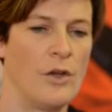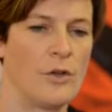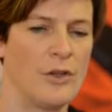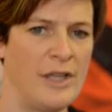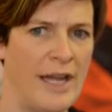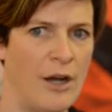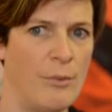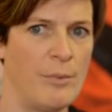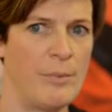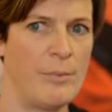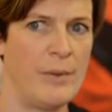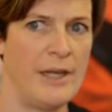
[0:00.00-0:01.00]
could
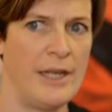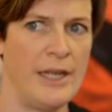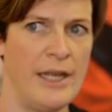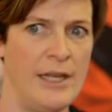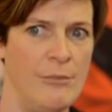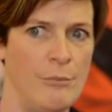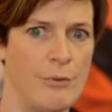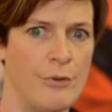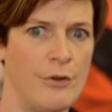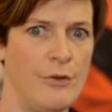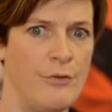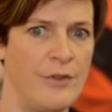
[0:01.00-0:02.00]
help
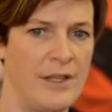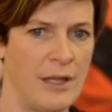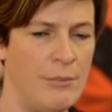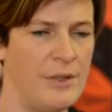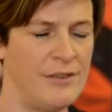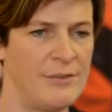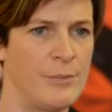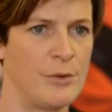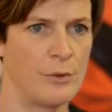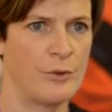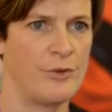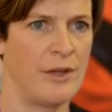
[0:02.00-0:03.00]
improve the numbers, but
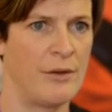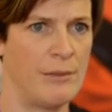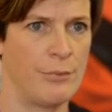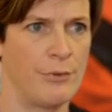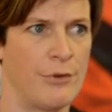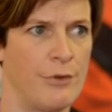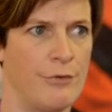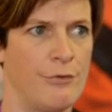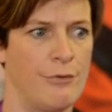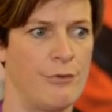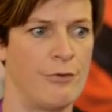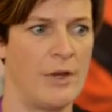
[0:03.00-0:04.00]
also
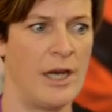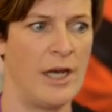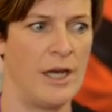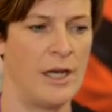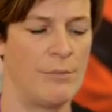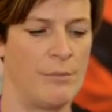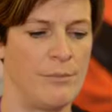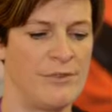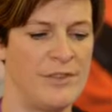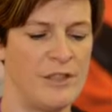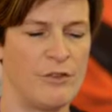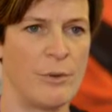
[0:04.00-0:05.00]
improve
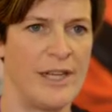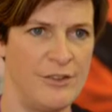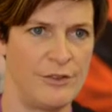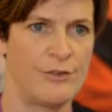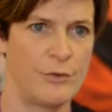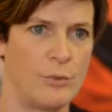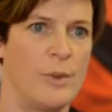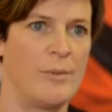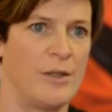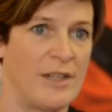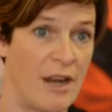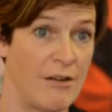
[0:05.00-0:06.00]
situations for
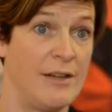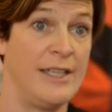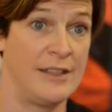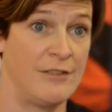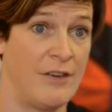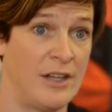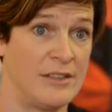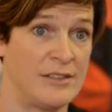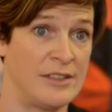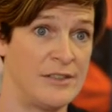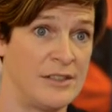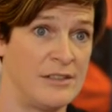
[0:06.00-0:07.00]
women currently in the fire
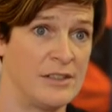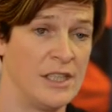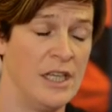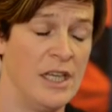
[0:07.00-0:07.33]
service.